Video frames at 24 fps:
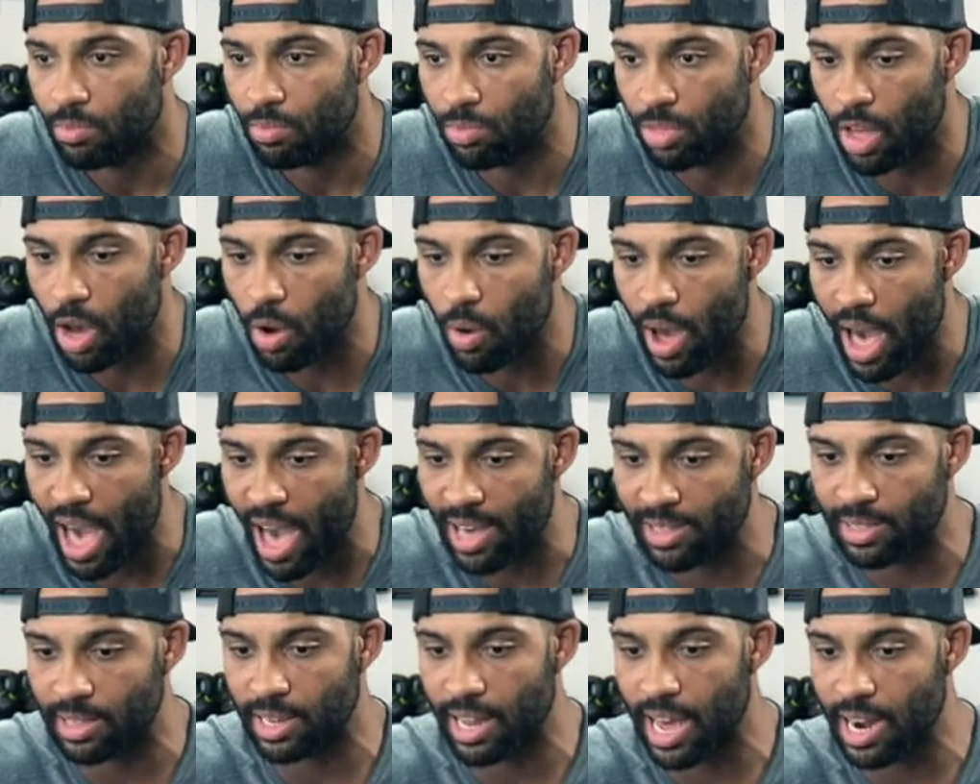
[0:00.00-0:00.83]
though
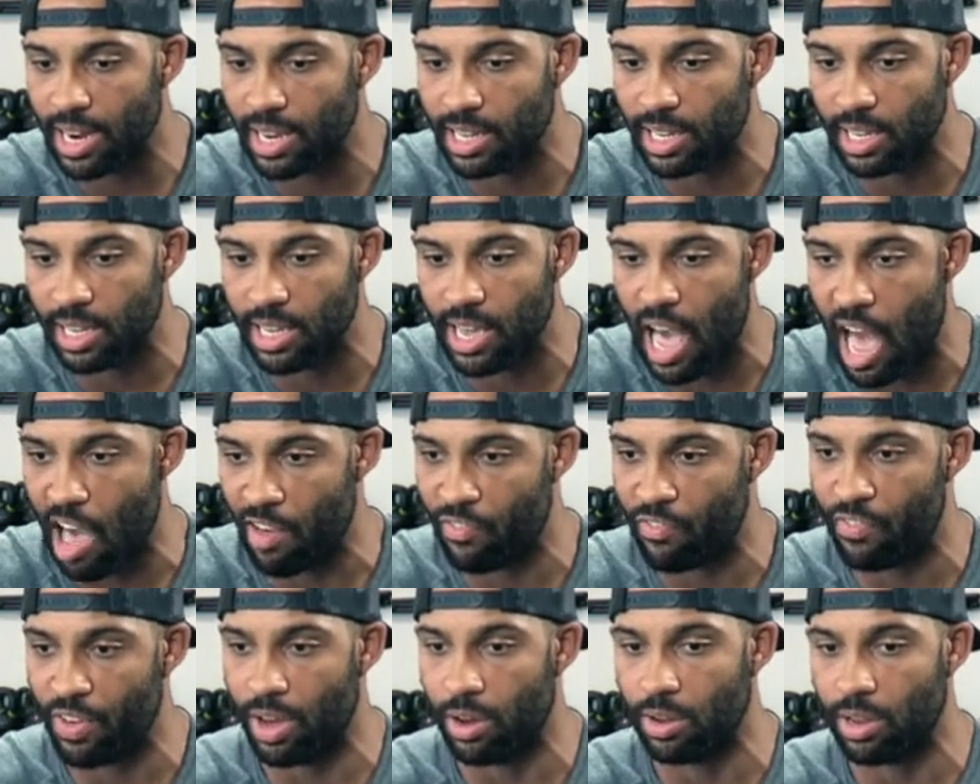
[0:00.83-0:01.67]
athletically I
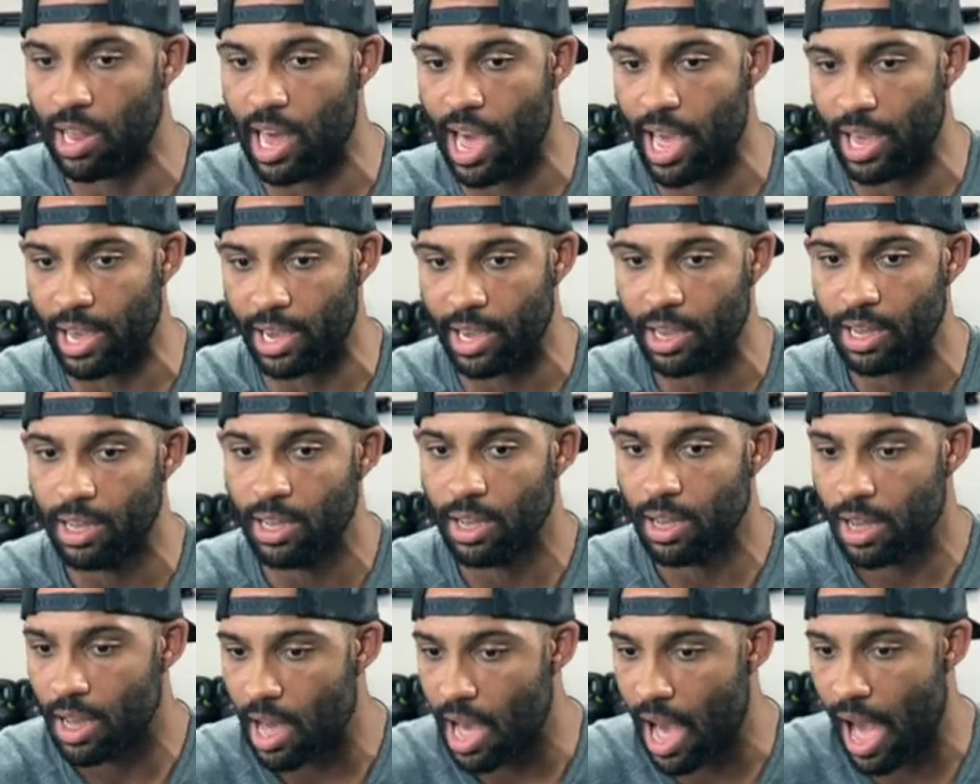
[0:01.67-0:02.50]
felt like
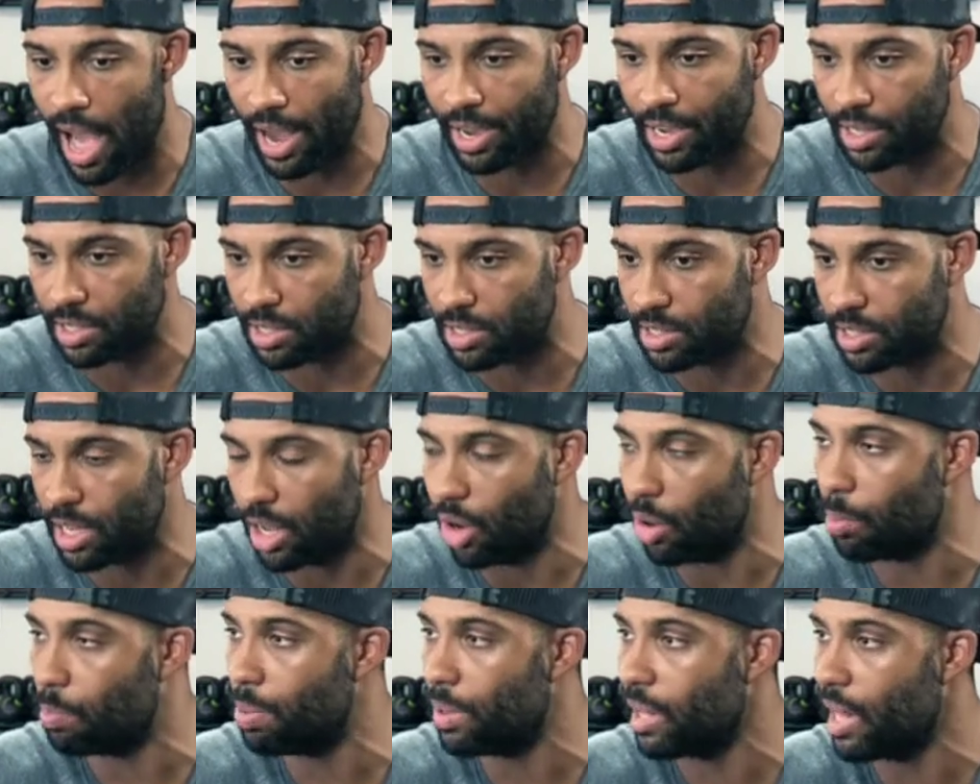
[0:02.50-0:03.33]
I could
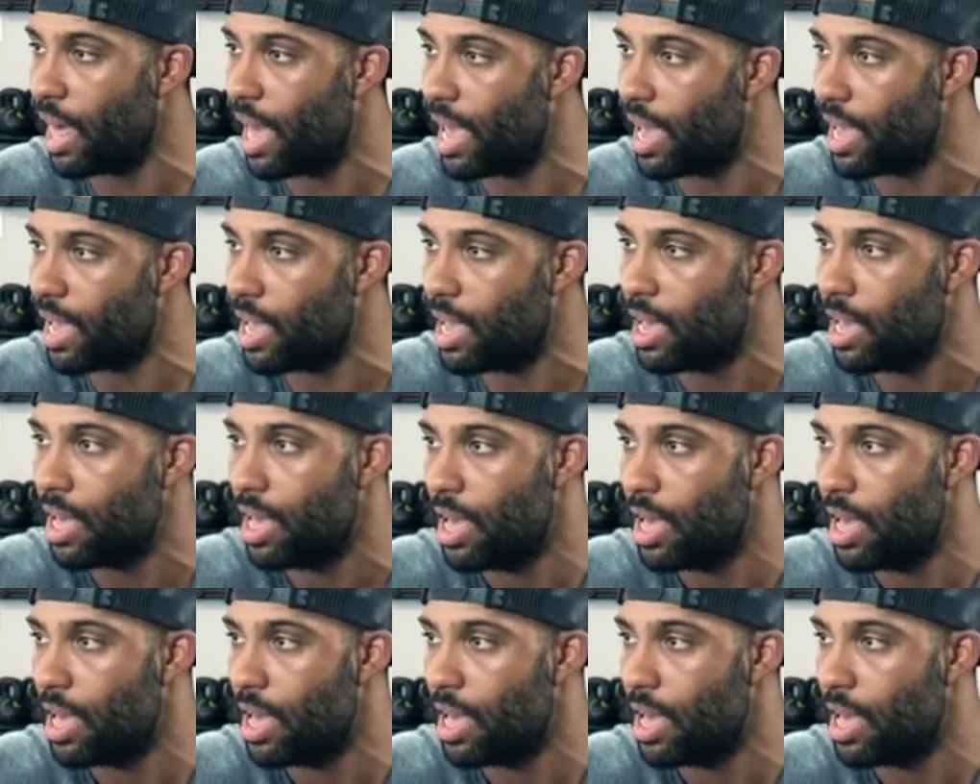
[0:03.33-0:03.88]
still play,